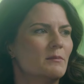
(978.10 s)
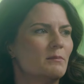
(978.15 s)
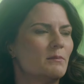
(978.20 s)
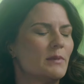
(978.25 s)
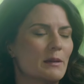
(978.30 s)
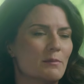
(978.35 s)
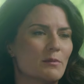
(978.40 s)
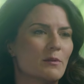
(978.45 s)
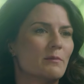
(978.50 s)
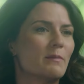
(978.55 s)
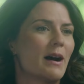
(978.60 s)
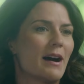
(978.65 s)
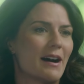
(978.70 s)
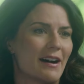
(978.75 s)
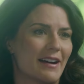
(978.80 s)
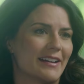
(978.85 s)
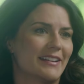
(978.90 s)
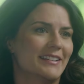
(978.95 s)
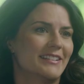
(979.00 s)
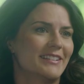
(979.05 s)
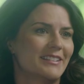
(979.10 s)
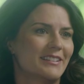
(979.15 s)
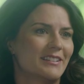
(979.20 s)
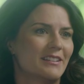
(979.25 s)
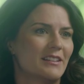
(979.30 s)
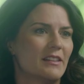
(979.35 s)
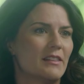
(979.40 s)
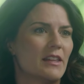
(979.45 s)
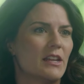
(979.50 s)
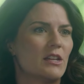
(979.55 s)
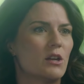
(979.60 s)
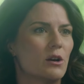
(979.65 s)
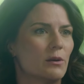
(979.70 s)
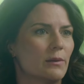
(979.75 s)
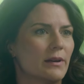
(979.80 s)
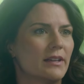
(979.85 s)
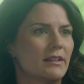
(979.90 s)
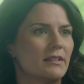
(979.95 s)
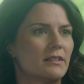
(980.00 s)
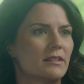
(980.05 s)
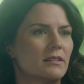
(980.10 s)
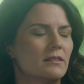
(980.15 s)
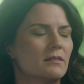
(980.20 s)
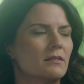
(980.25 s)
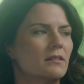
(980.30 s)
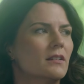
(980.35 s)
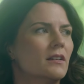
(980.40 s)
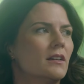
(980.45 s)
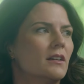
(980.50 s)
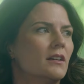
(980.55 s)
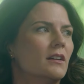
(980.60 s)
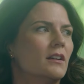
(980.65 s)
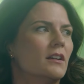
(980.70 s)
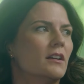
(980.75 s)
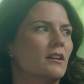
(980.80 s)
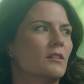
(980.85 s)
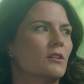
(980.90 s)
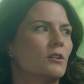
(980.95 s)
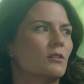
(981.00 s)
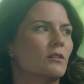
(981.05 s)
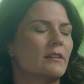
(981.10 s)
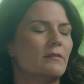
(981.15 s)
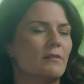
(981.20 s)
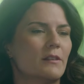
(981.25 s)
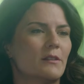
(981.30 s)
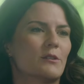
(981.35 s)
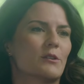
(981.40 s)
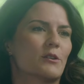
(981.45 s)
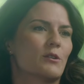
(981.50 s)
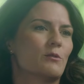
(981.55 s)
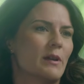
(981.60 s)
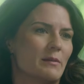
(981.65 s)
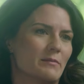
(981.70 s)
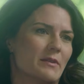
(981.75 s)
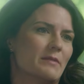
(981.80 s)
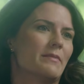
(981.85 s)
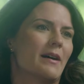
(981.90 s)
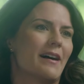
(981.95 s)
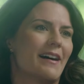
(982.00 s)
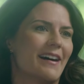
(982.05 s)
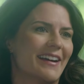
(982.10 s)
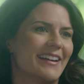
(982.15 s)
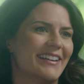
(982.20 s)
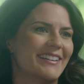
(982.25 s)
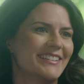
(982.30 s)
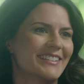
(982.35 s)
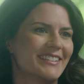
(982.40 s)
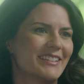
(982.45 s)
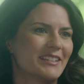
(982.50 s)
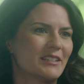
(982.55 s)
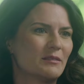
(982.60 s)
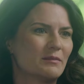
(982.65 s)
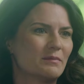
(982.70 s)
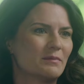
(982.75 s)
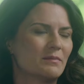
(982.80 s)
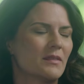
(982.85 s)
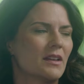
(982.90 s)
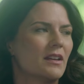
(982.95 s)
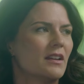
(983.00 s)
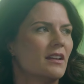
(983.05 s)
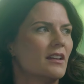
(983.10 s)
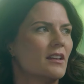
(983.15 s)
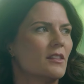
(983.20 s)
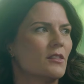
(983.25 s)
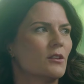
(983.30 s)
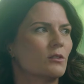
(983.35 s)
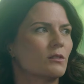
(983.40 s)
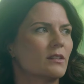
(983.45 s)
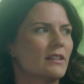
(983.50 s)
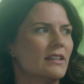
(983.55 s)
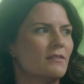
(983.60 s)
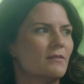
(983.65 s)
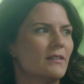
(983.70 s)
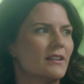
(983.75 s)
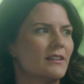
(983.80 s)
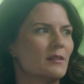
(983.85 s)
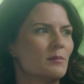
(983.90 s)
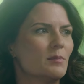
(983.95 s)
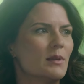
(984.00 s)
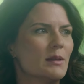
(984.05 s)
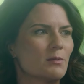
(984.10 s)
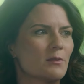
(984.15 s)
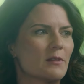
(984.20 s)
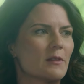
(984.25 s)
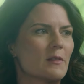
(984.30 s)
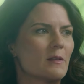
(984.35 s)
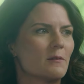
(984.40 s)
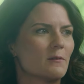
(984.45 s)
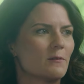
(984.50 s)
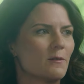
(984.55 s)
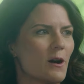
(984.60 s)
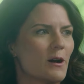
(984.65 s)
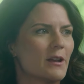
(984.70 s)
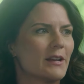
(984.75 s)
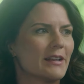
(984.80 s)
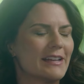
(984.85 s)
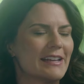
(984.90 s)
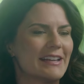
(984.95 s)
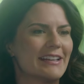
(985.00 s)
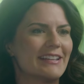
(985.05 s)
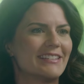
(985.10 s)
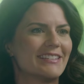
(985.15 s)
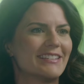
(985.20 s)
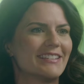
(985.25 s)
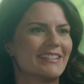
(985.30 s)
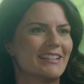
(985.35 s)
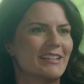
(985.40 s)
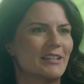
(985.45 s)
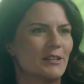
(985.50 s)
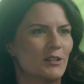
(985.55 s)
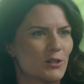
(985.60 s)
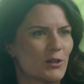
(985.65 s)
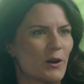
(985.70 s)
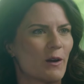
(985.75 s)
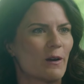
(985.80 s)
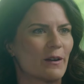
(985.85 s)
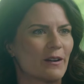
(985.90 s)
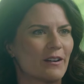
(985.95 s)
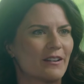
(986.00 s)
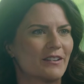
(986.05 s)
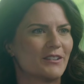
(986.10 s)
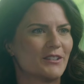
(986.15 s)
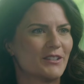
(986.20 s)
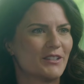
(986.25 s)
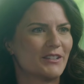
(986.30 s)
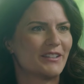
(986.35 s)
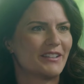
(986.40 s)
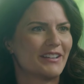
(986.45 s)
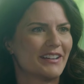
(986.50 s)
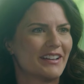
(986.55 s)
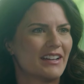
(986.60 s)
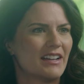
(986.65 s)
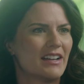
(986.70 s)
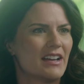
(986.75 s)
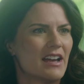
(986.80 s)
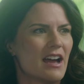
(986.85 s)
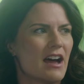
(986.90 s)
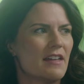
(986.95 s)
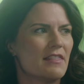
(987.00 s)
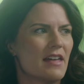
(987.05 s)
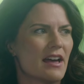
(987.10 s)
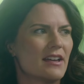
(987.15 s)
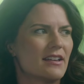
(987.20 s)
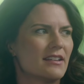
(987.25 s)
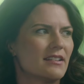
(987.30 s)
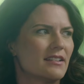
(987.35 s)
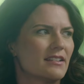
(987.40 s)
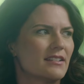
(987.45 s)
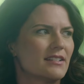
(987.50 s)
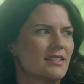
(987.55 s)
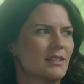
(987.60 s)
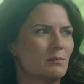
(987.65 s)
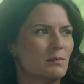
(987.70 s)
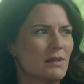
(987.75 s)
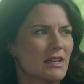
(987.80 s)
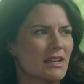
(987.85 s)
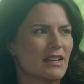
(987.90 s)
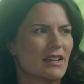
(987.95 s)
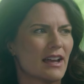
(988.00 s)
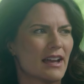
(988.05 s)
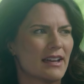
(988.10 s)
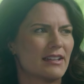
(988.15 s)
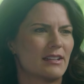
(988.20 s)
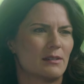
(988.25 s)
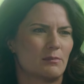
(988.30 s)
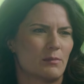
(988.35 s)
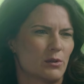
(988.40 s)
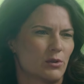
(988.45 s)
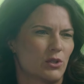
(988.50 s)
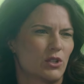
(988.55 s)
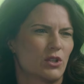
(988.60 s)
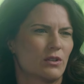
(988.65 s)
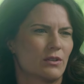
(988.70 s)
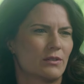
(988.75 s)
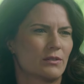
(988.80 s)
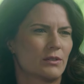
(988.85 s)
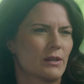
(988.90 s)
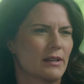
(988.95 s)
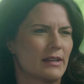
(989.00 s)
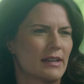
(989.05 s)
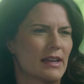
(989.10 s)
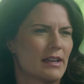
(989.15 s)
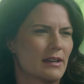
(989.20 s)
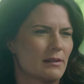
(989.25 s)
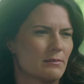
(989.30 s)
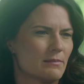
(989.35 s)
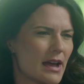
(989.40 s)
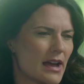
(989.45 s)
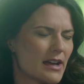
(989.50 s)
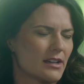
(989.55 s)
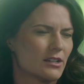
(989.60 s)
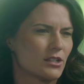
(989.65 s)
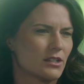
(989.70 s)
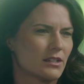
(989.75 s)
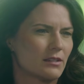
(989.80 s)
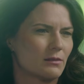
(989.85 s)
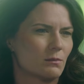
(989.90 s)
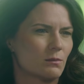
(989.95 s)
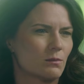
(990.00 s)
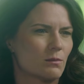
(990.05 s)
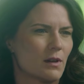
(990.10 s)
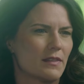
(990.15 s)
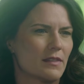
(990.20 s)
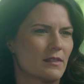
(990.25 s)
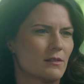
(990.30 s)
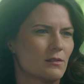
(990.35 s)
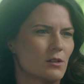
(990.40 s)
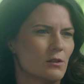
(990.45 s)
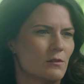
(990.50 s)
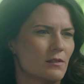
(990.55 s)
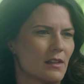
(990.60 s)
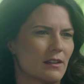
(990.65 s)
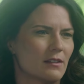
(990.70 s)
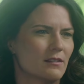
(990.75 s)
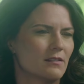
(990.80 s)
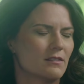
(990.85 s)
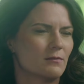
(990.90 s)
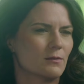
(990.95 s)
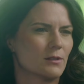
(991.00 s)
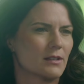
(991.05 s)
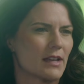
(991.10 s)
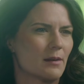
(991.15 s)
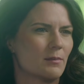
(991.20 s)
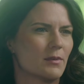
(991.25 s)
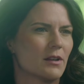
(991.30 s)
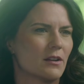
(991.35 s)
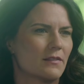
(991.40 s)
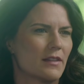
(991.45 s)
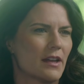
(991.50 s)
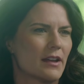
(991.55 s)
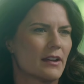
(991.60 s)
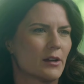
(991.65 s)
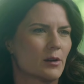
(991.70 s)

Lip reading: people behind, and they know it? They're leaving their equipment behind. They're leaving the people that they fought against in charge. That, to me, I get emotional. So I can't imagine what you think was happening on that